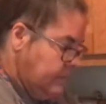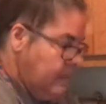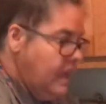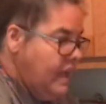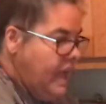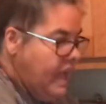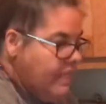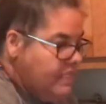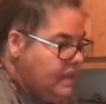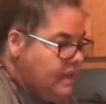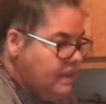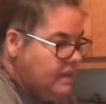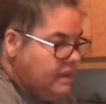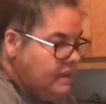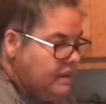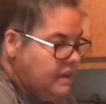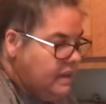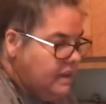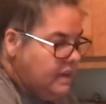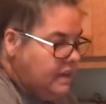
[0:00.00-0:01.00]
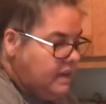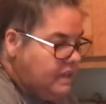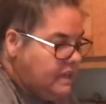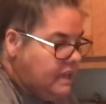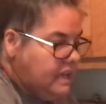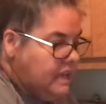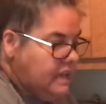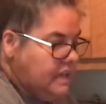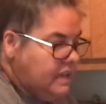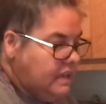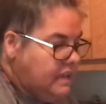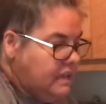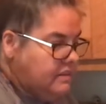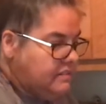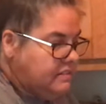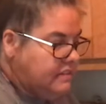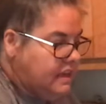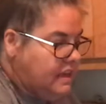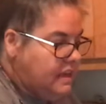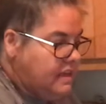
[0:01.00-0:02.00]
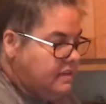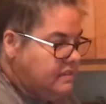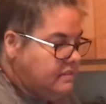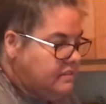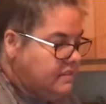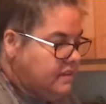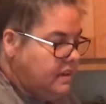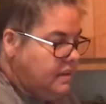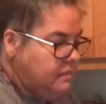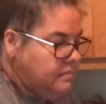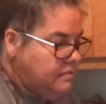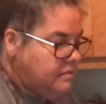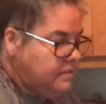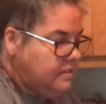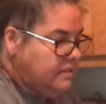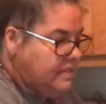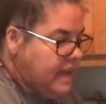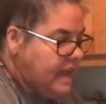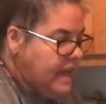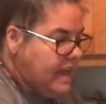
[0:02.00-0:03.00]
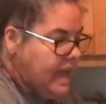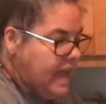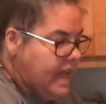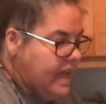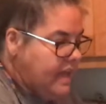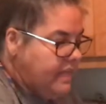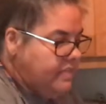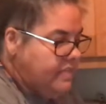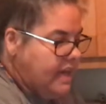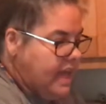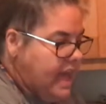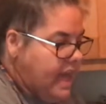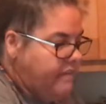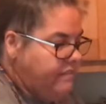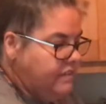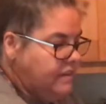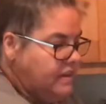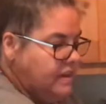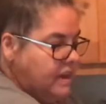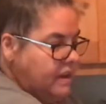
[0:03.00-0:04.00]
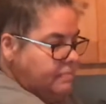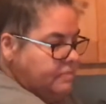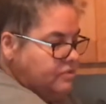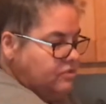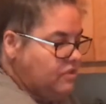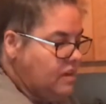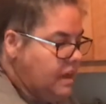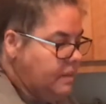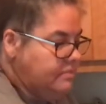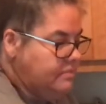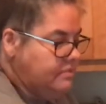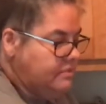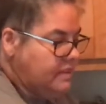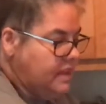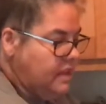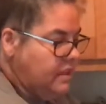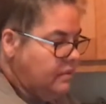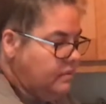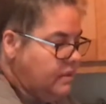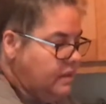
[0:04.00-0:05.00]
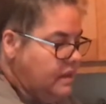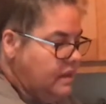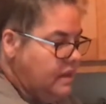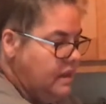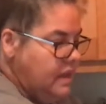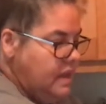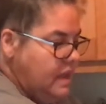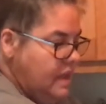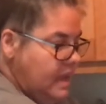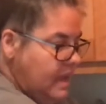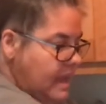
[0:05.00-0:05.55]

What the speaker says: And then, again, it says to that add the ½ cup of chopped celery and